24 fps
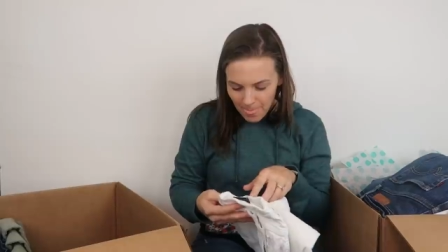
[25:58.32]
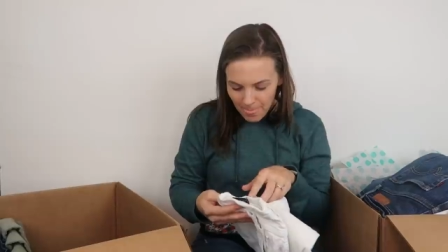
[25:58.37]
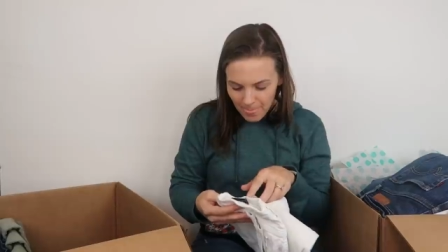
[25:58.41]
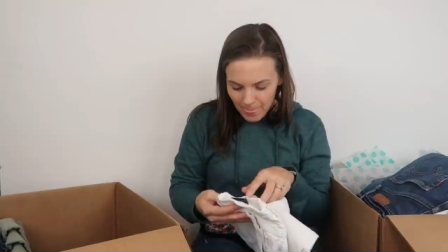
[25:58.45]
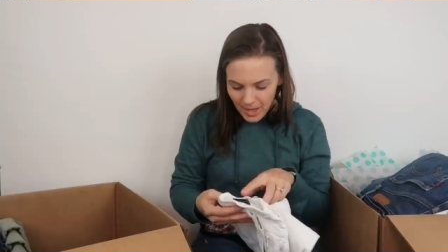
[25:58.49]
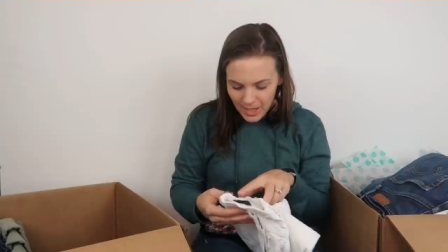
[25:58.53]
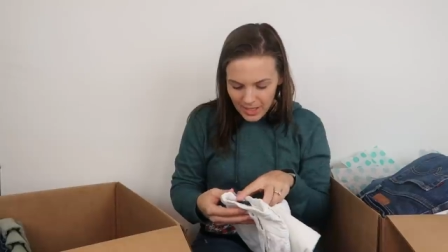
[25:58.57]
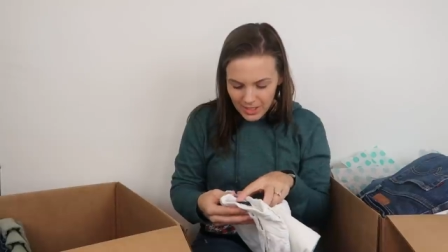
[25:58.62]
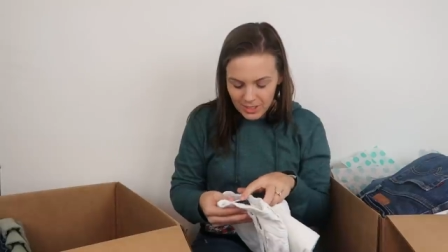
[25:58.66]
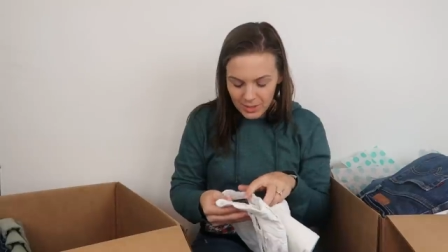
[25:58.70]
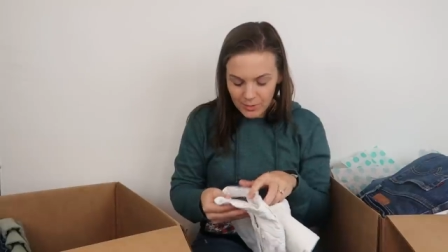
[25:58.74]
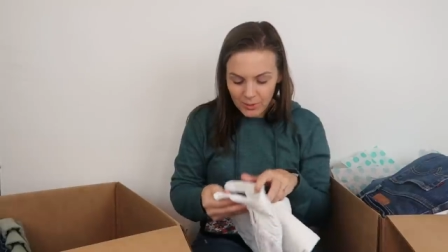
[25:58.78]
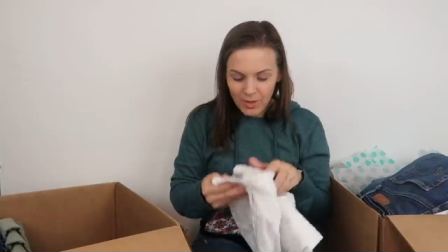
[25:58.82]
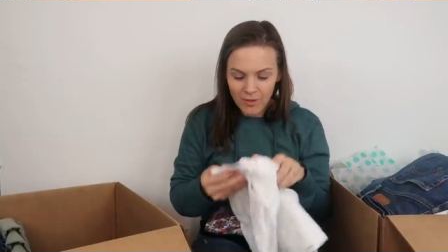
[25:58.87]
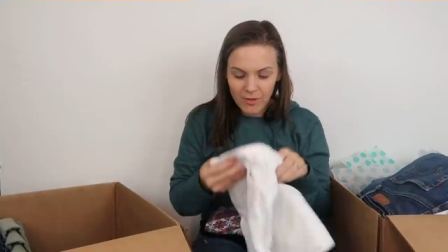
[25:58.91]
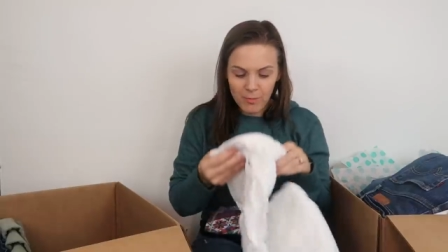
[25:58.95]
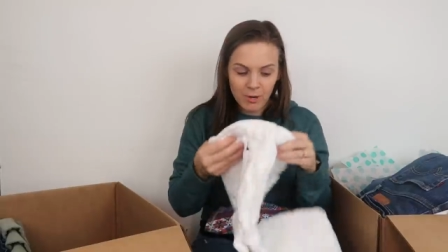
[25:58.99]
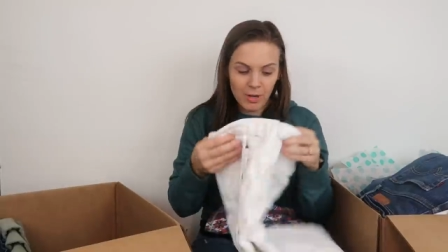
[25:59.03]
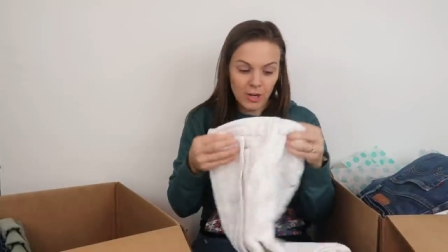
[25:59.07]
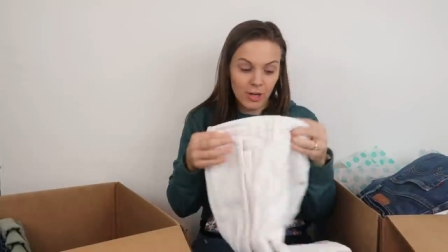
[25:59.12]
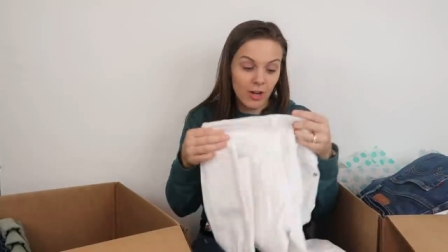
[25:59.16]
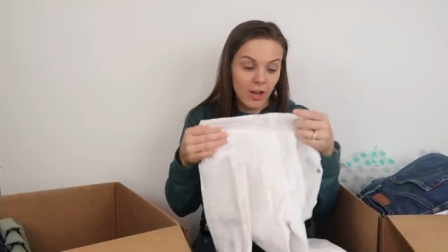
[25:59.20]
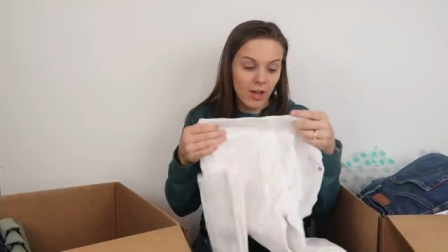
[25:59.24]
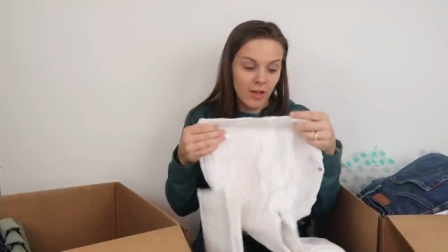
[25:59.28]
Next we
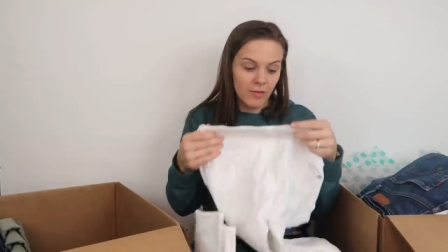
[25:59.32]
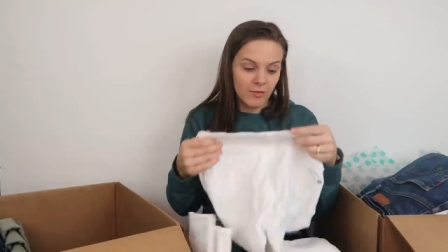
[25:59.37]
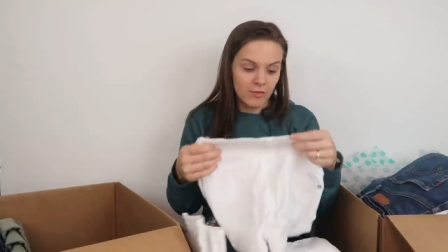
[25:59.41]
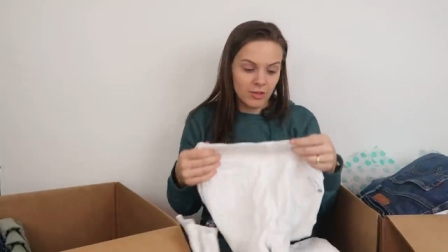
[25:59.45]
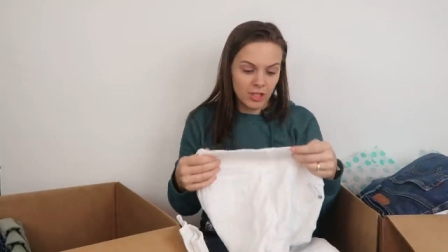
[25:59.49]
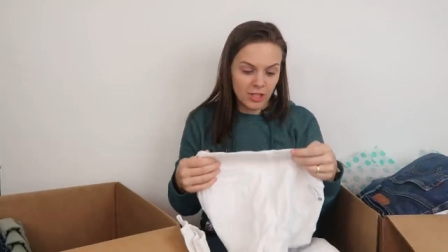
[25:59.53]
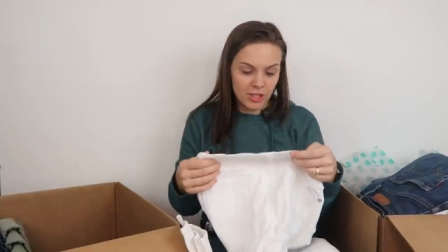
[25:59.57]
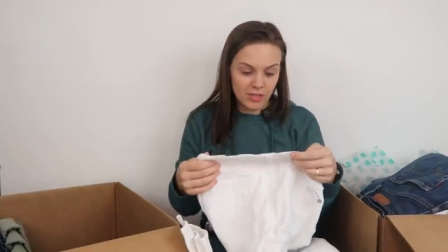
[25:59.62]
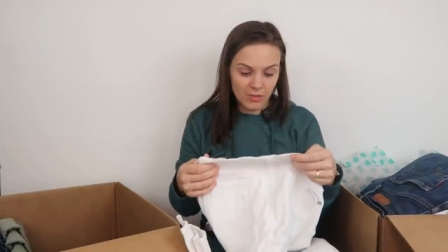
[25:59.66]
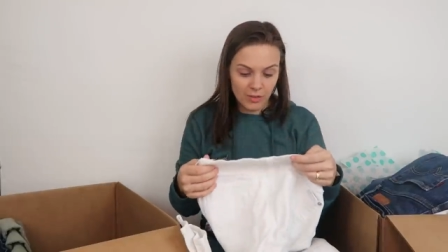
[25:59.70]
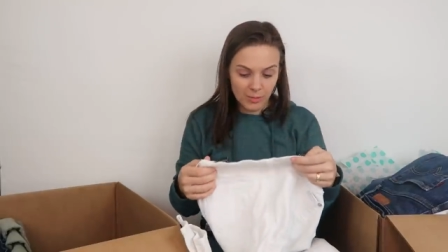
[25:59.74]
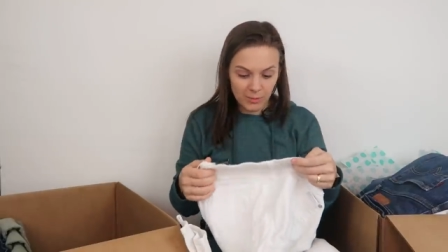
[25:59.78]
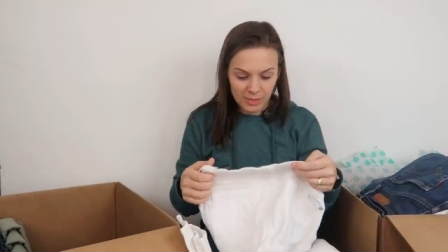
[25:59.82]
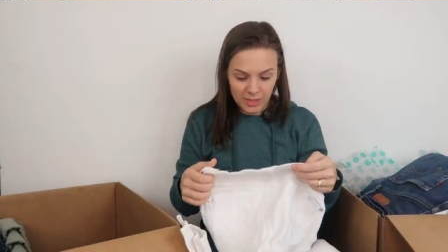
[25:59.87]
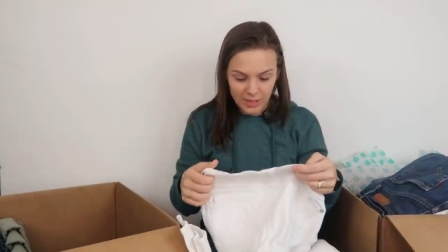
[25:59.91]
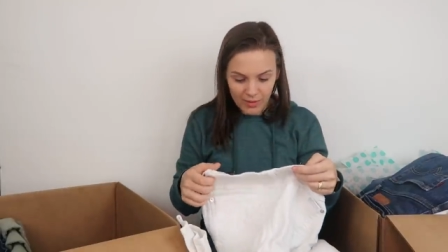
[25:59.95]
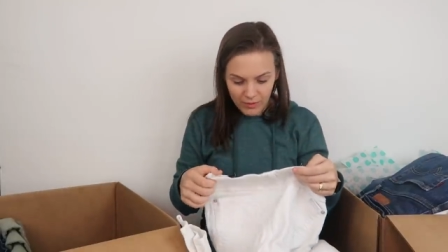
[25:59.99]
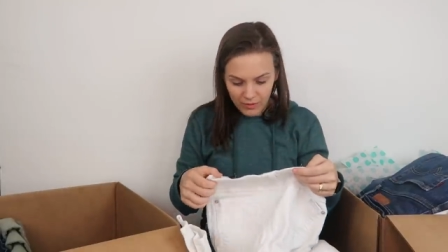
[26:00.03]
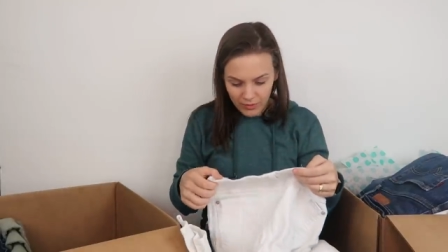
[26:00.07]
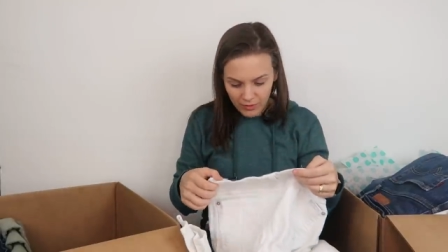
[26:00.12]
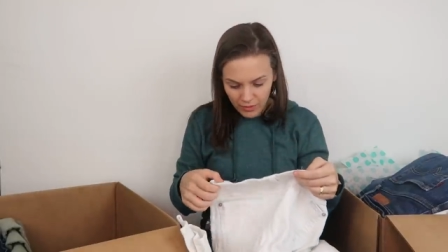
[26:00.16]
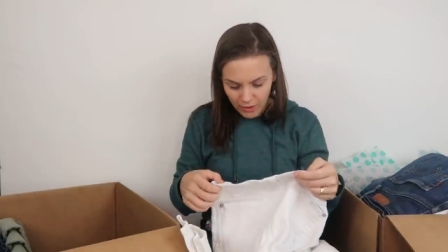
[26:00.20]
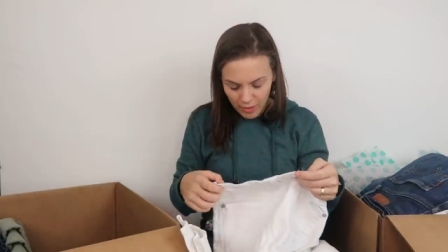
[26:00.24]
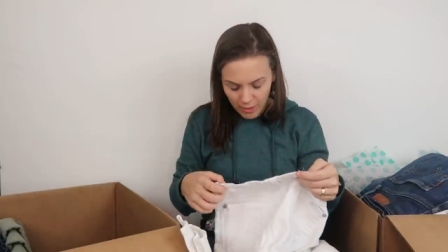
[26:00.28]
have a pair of jeans from
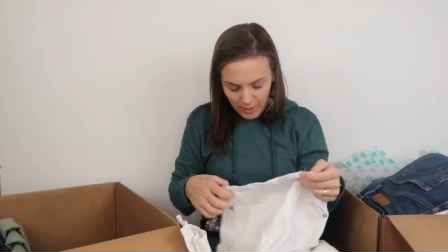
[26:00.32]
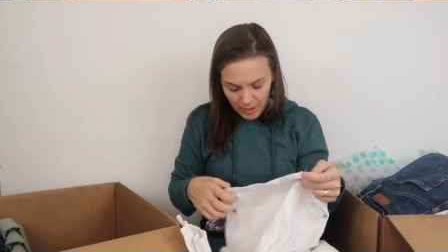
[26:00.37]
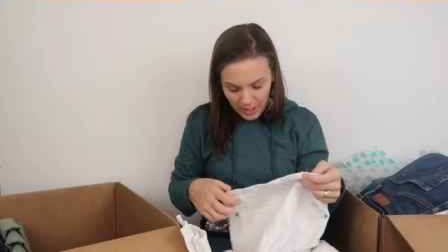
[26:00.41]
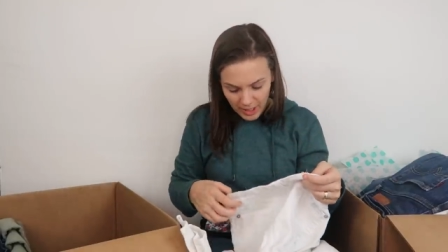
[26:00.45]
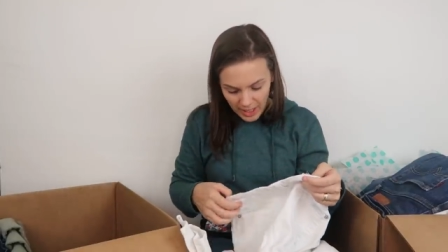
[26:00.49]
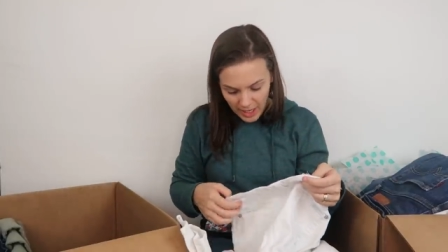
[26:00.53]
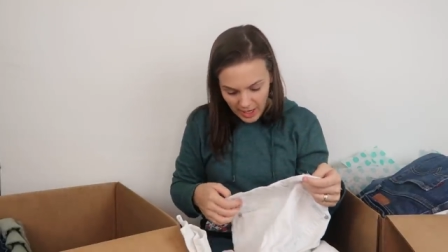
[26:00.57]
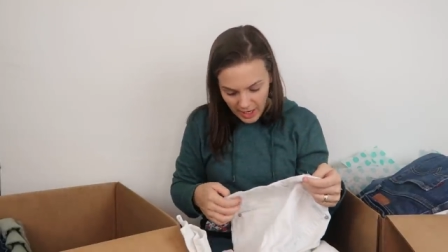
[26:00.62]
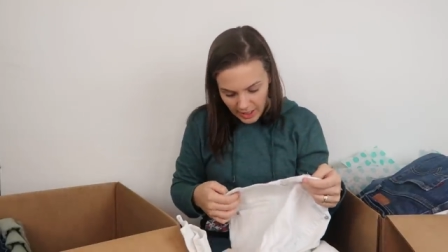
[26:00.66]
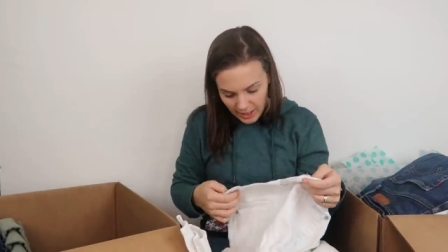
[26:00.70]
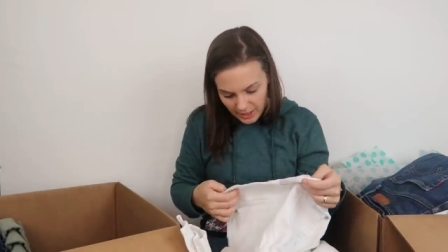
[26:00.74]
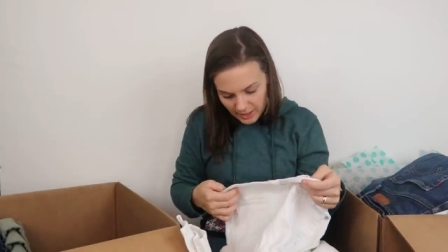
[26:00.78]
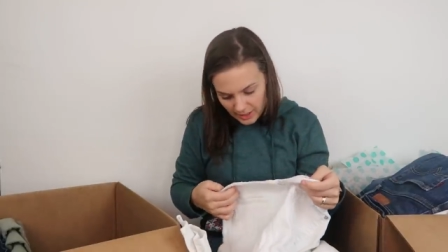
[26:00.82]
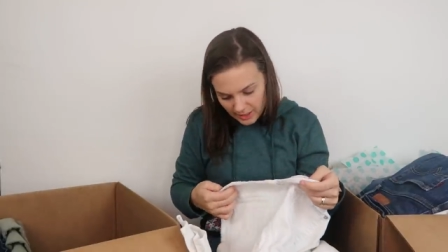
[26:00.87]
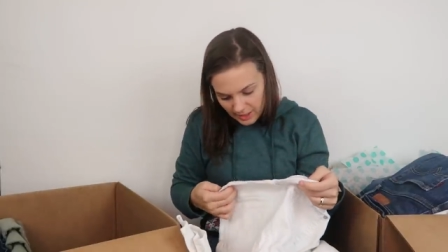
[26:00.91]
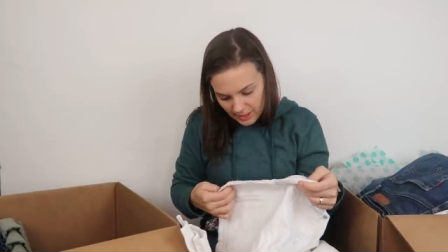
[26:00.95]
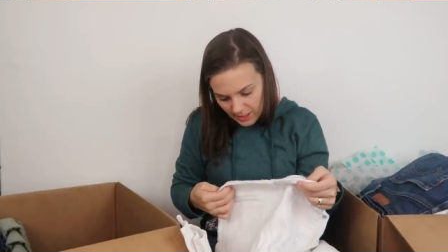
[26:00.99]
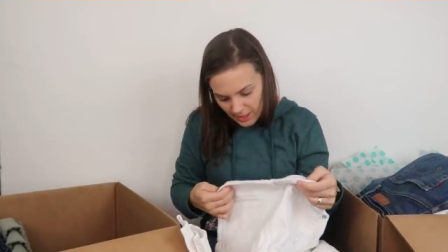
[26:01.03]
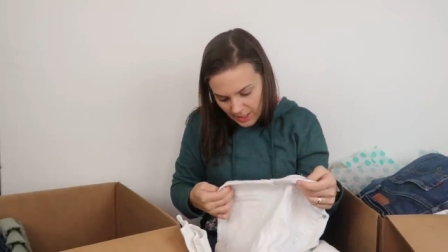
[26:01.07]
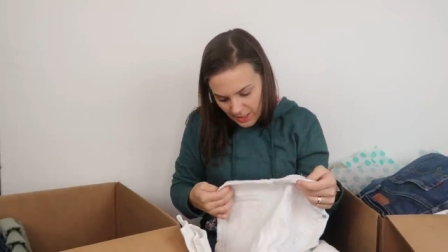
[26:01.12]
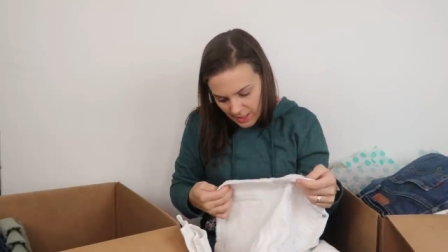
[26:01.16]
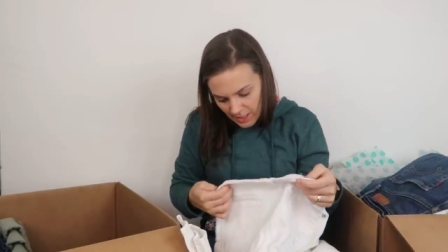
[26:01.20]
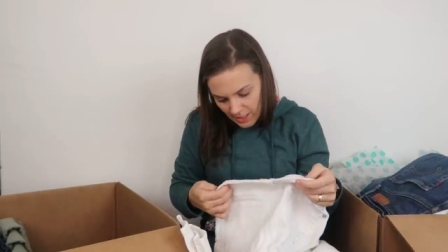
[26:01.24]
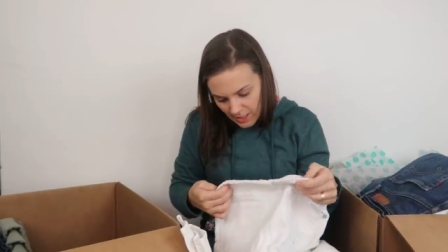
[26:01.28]
Seven for All Mankind.